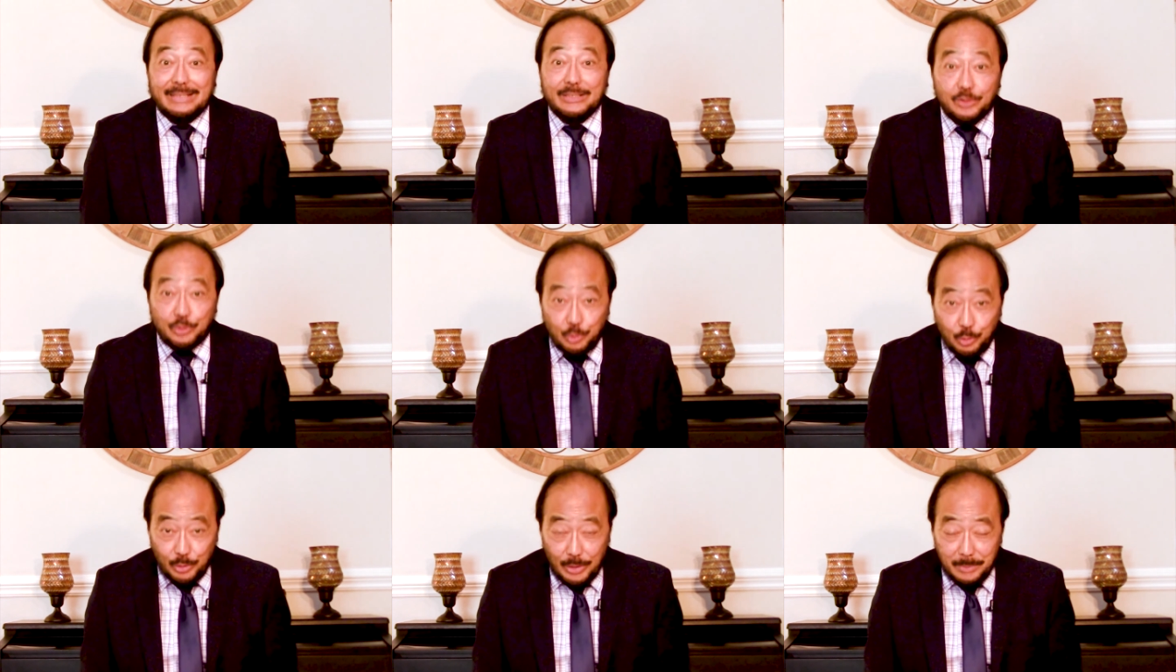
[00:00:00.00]

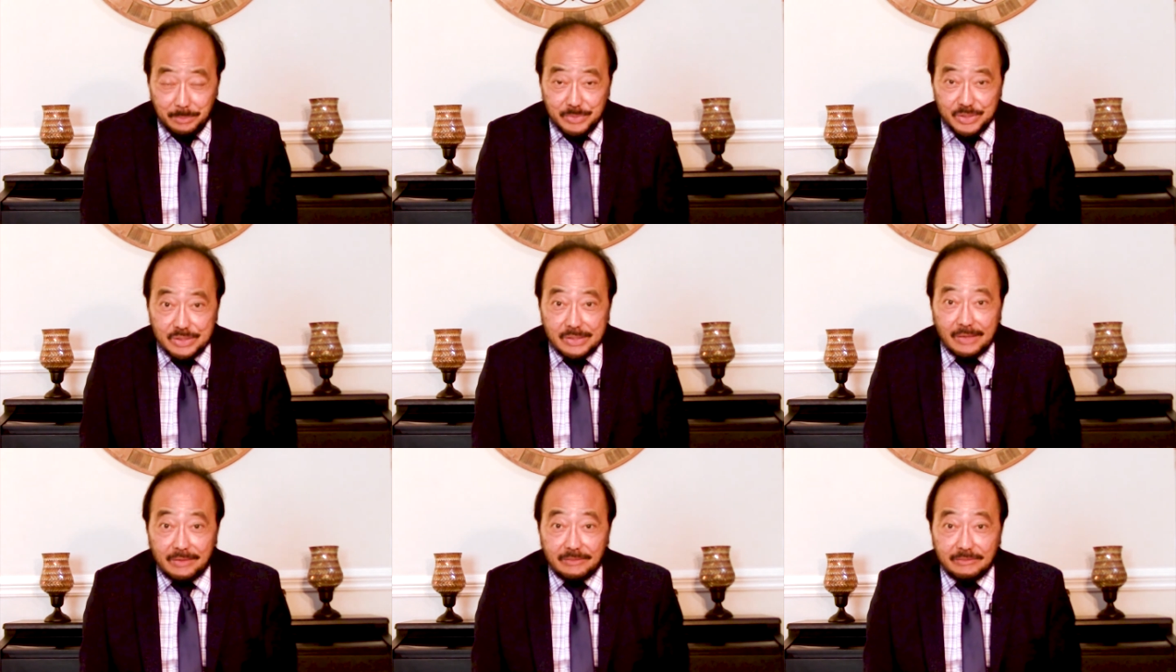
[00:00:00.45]
to
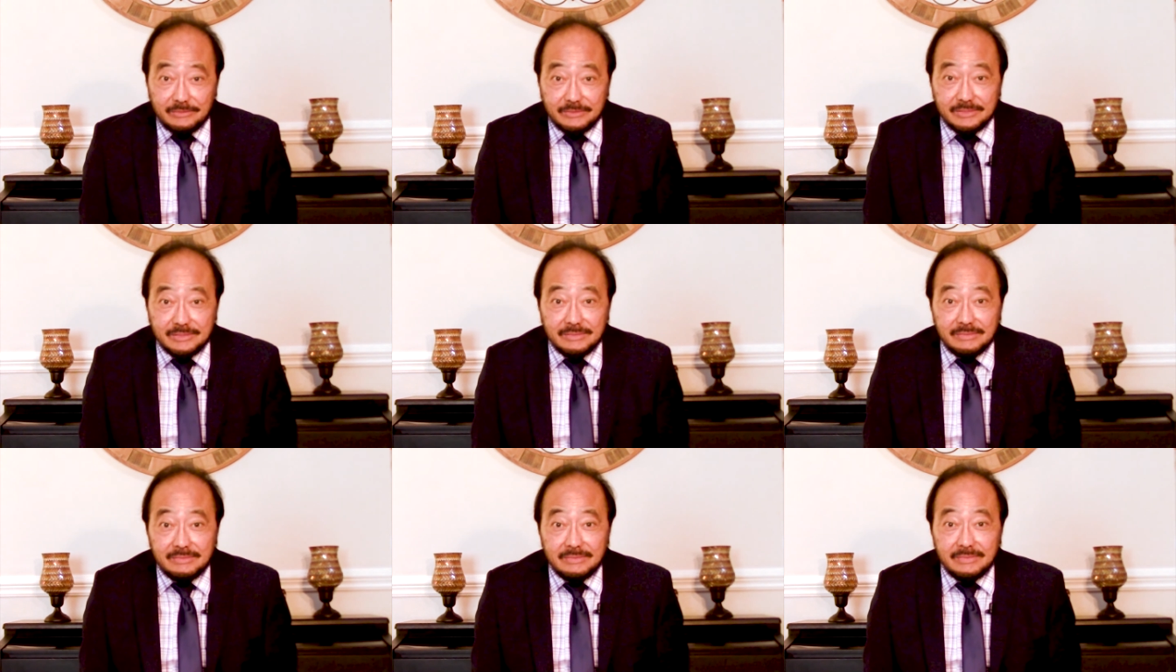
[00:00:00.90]
themselves.
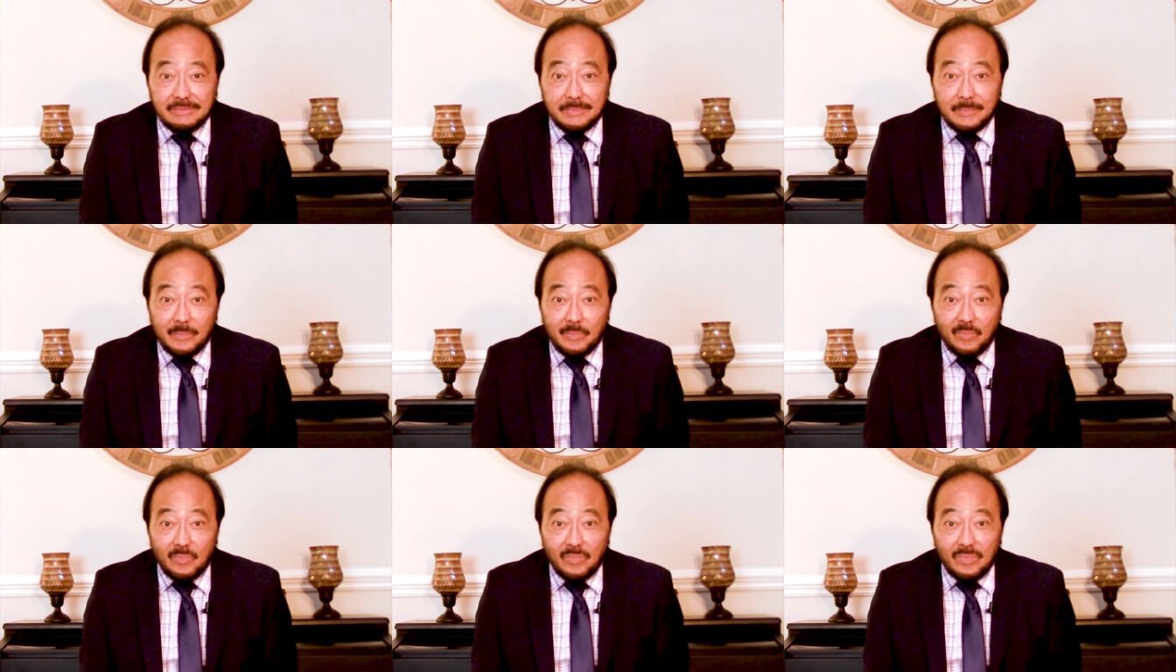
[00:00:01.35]

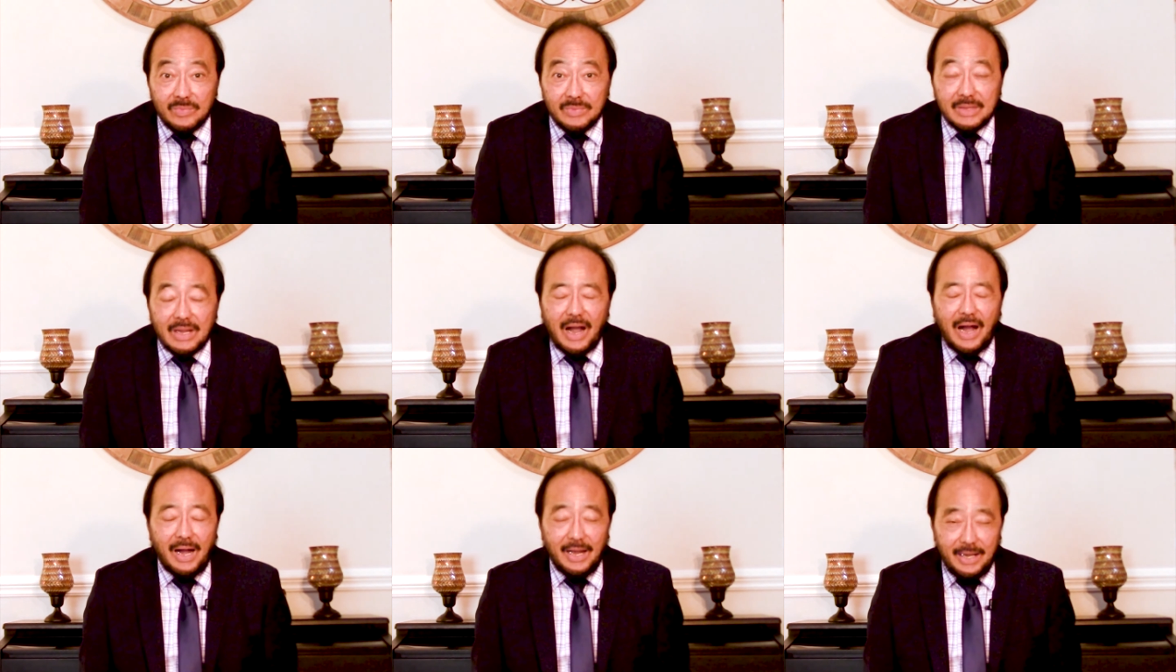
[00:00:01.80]

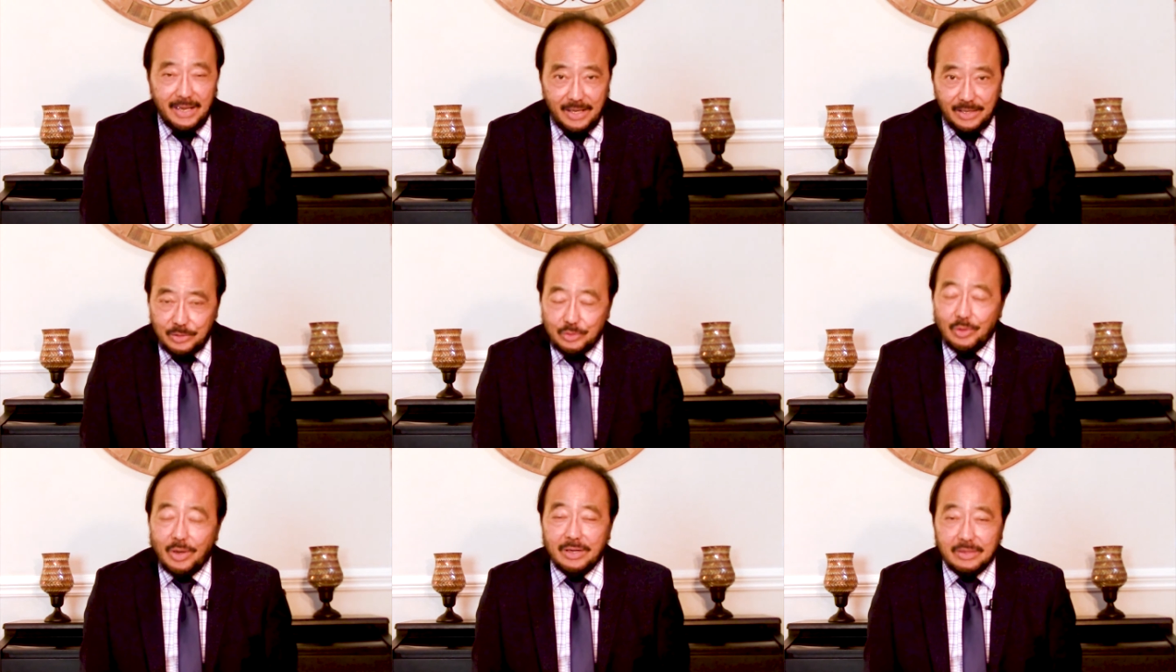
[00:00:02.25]
I had
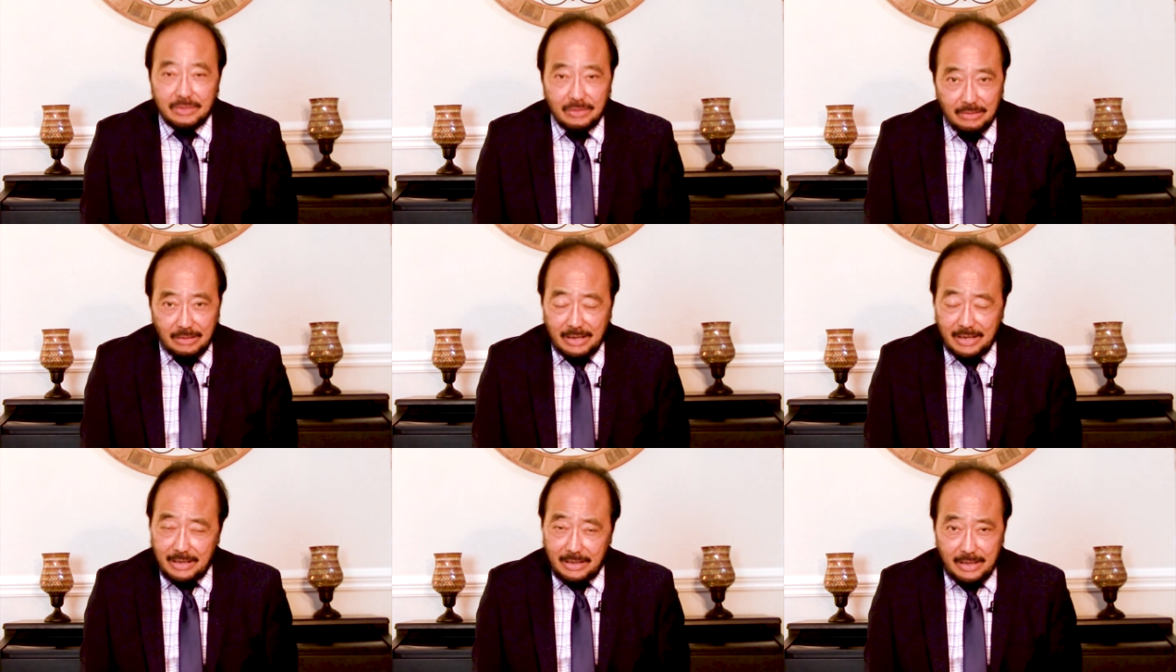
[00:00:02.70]
to
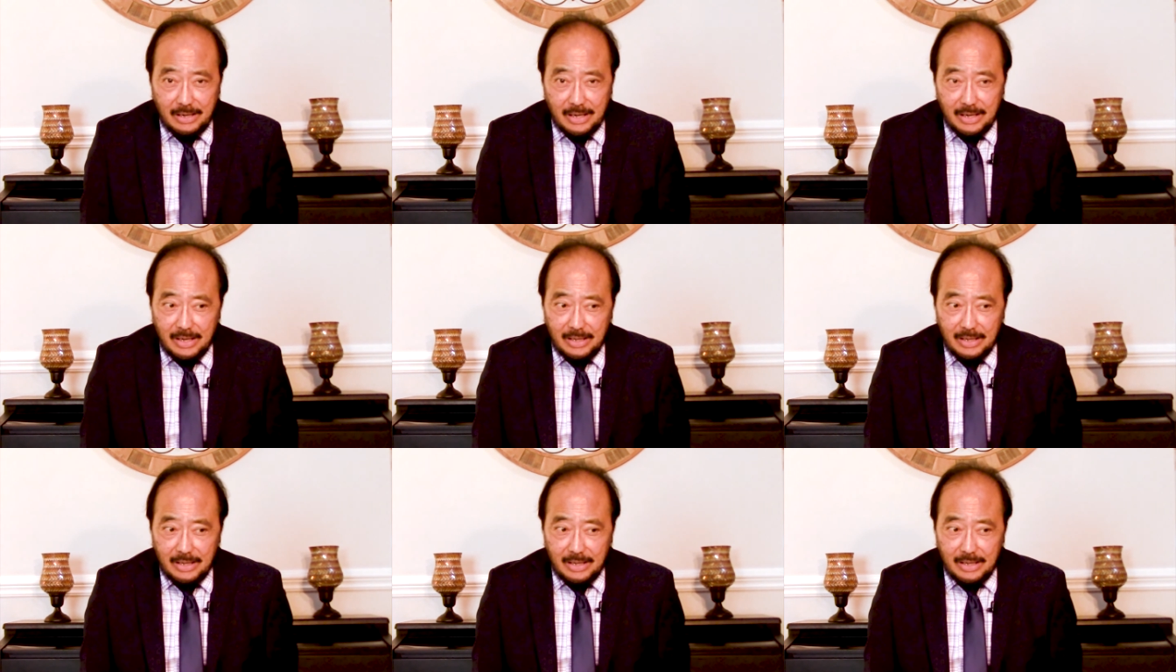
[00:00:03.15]
underline that.